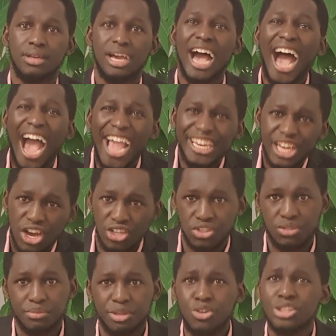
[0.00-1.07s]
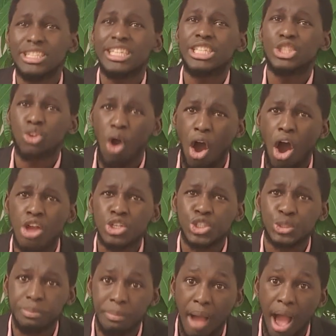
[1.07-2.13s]
hide us, because it is all
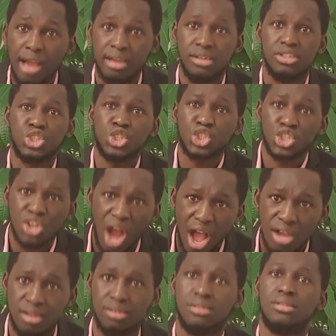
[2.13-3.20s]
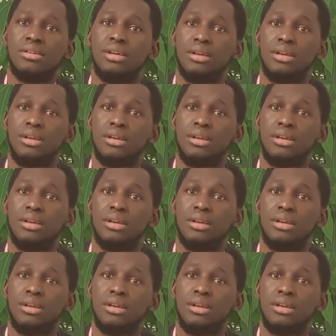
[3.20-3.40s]
struggle.